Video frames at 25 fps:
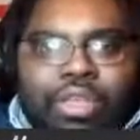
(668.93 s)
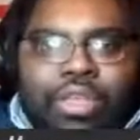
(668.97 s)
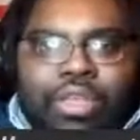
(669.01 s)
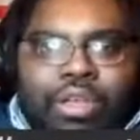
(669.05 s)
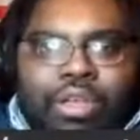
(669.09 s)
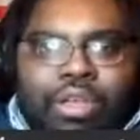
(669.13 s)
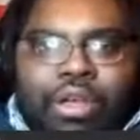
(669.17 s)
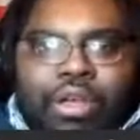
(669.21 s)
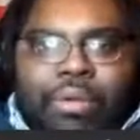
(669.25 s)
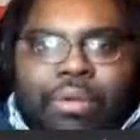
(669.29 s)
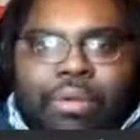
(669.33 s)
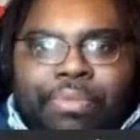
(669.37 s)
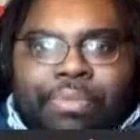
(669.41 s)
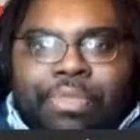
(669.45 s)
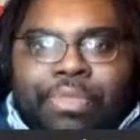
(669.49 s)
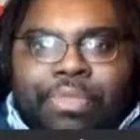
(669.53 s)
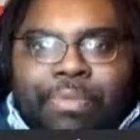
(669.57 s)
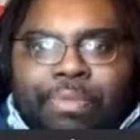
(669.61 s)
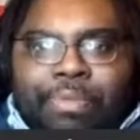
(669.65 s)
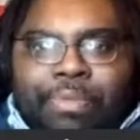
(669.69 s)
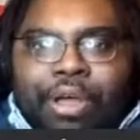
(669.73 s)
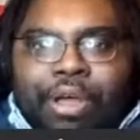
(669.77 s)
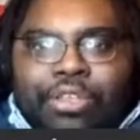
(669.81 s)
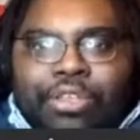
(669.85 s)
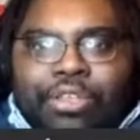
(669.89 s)
The
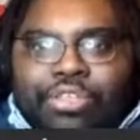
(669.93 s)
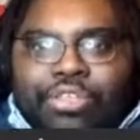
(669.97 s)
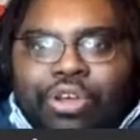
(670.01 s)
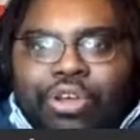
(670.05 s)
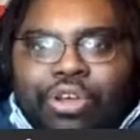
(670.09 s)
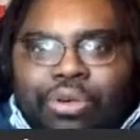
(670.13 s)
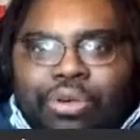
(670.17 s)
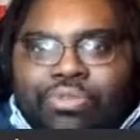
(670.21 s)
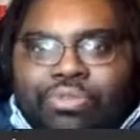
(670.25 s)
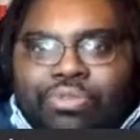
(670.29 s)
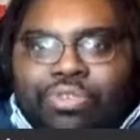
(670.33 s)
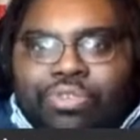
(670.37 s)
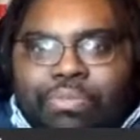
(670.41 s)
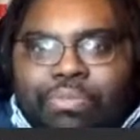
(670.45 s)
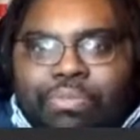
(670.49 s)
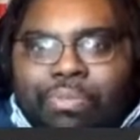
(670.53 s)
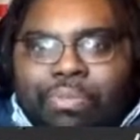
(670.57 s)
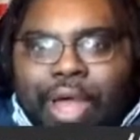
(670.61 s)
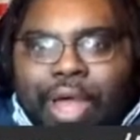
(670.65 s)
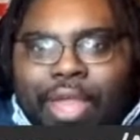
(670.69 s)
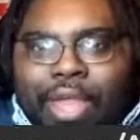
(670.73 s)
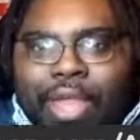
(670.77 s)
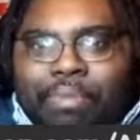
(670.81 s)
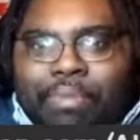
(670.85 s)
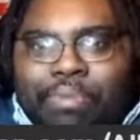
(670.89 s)
Bucks coach,
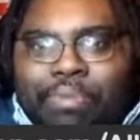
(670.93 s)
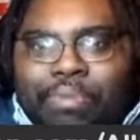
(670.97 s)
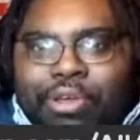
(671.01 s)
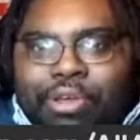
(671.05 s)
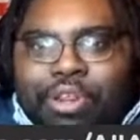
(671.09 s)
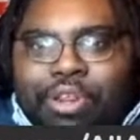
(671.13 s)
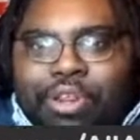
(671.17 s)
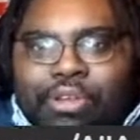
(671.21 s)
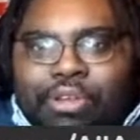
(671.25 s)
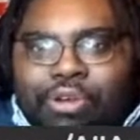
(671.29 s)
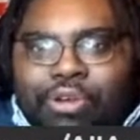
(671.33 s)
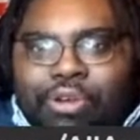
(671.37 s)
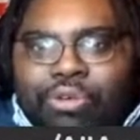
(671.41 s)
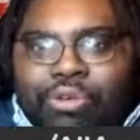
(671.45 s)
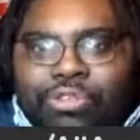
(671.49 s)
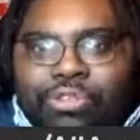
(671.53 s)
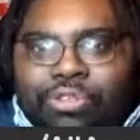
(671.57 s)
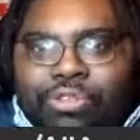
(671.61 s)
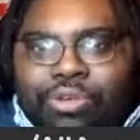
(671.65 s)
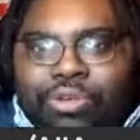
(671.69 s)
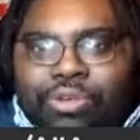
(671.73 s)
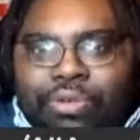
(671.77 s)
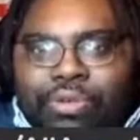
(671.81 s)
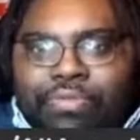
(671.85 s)
Mike Budenholzer,